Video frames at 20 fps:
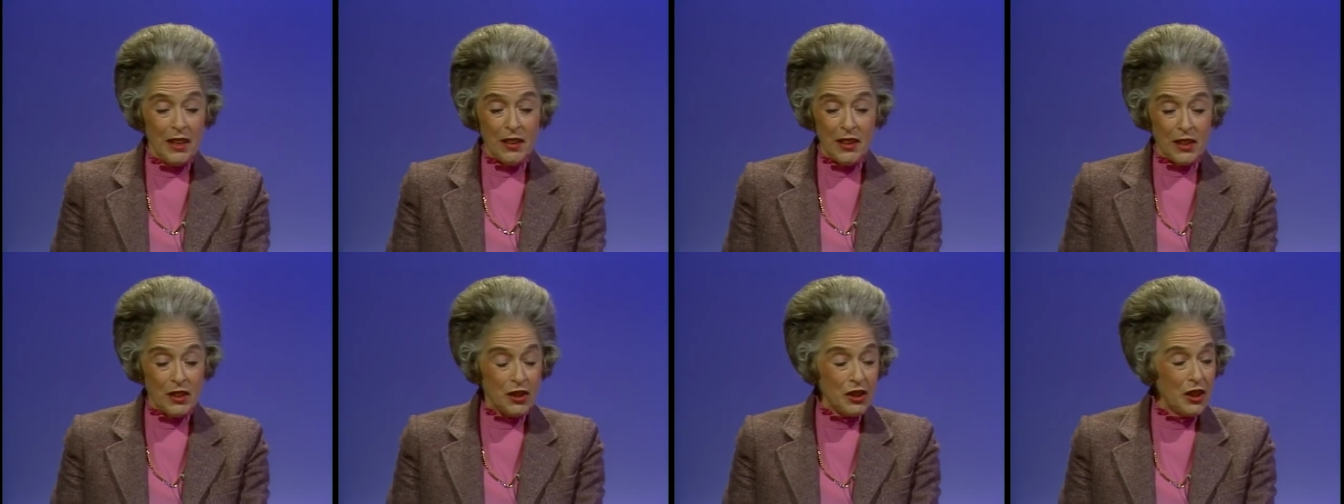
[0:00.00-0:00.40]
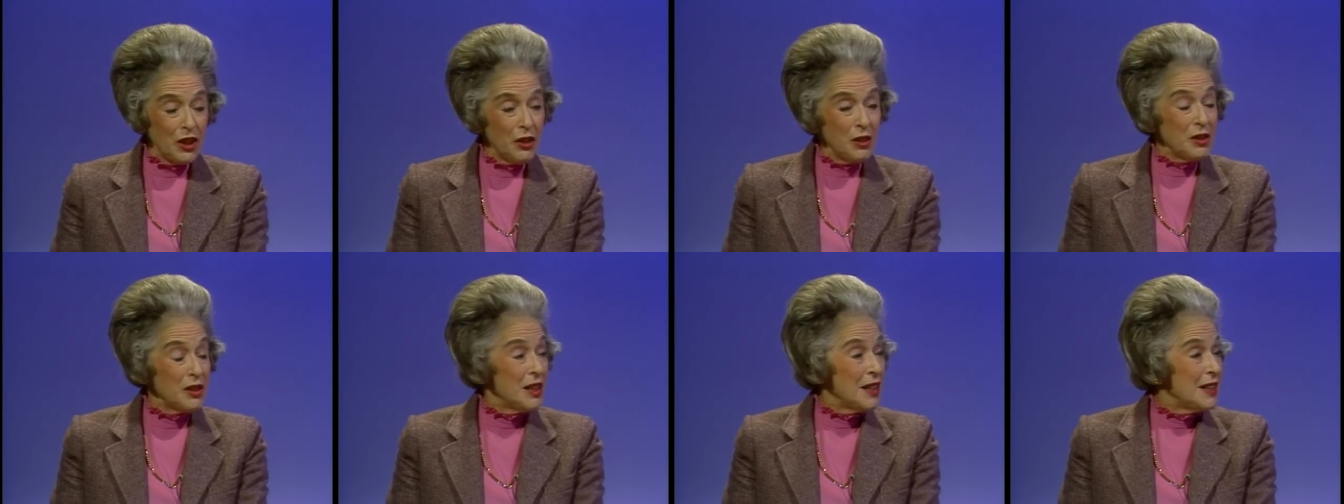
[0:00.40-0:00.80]
that
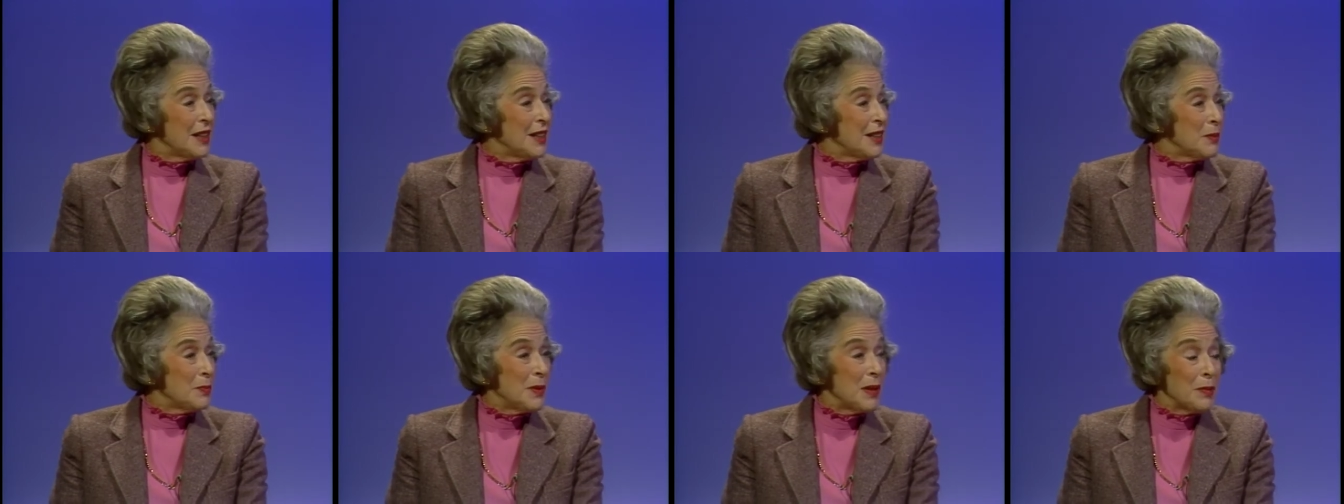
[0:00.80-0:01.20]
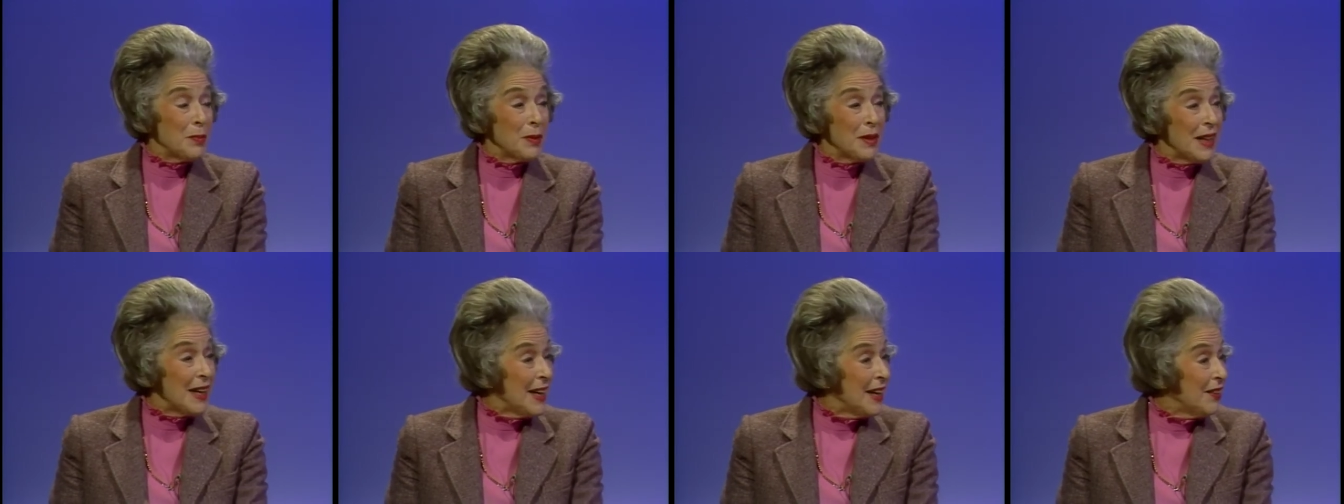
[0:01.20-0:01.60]
shows that these
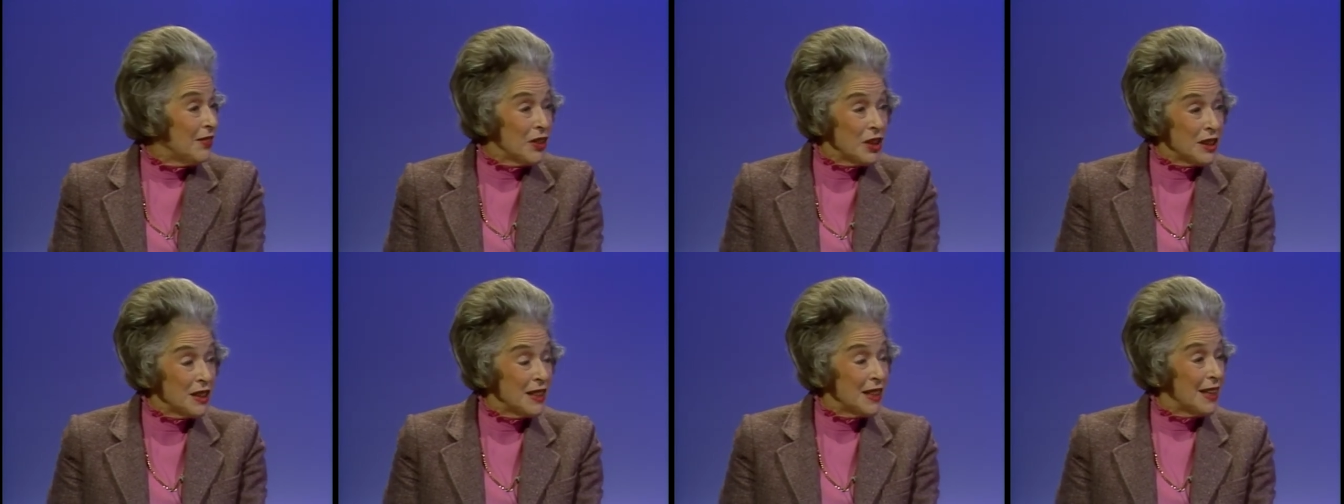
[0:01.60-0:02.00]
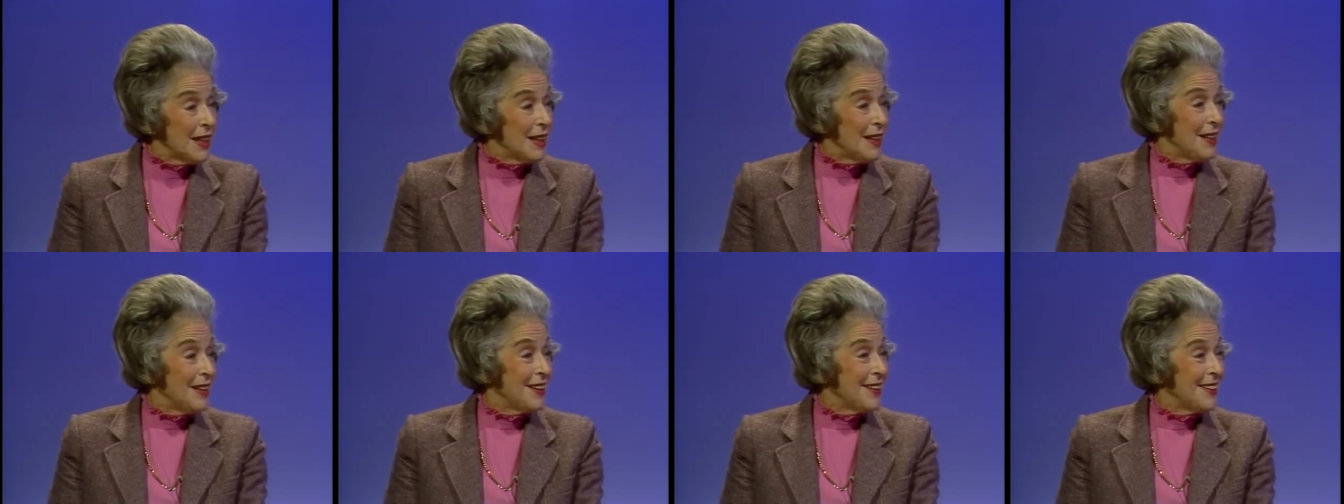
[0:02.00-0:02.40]
people ever did
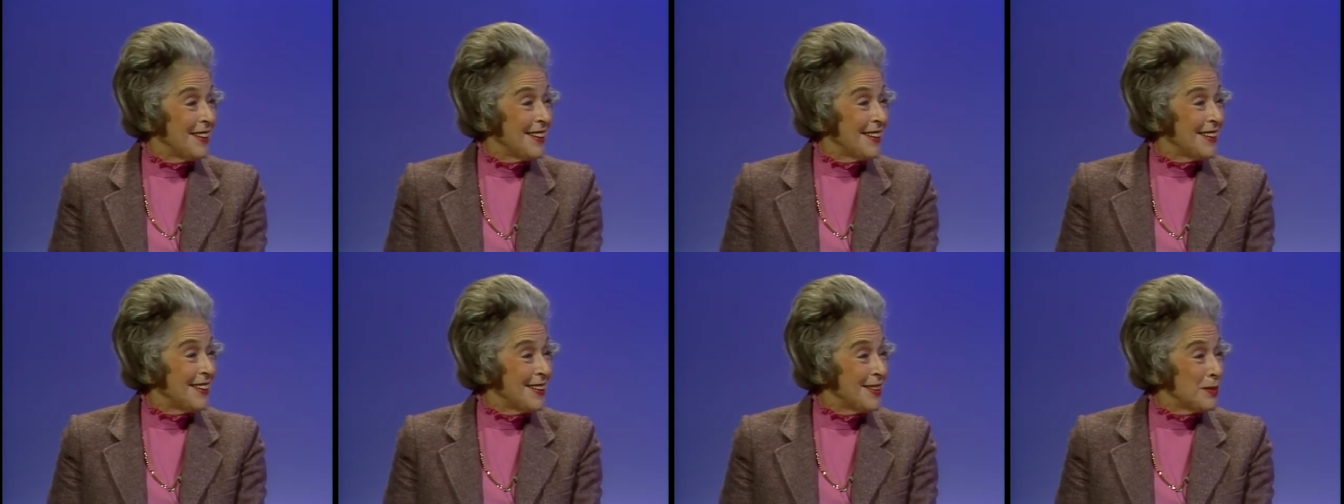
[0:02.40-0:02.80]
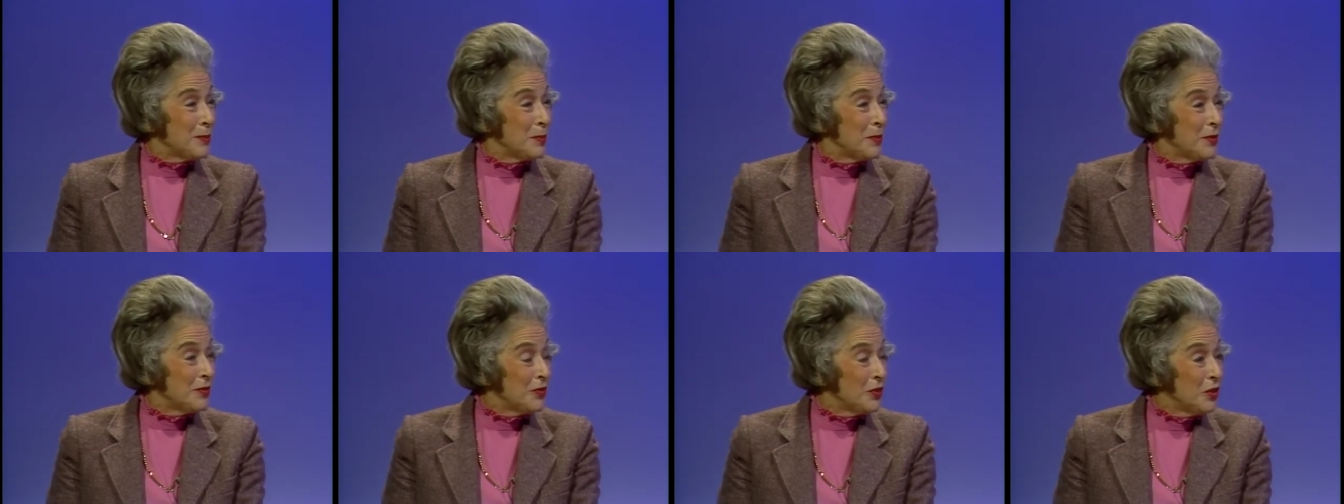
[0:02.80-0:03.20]
anything like this
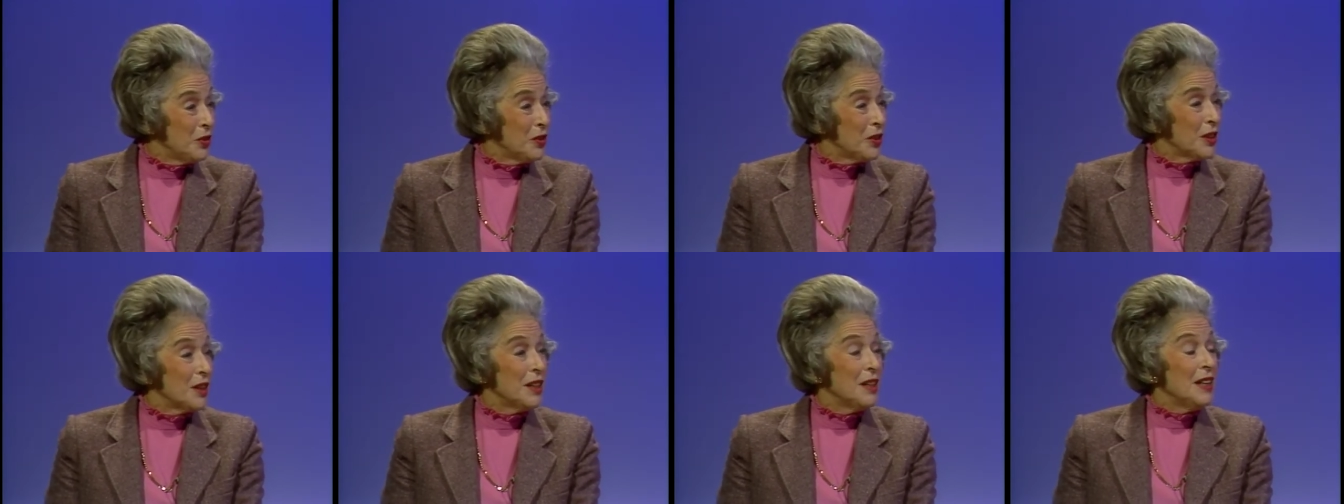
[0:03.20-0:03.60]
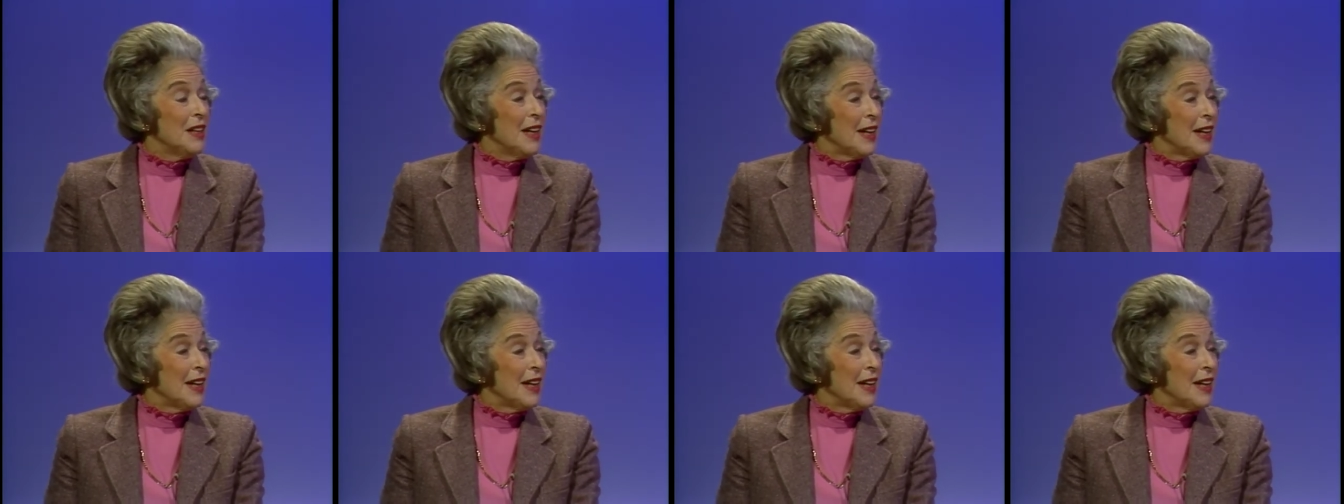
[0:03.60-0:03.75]
before.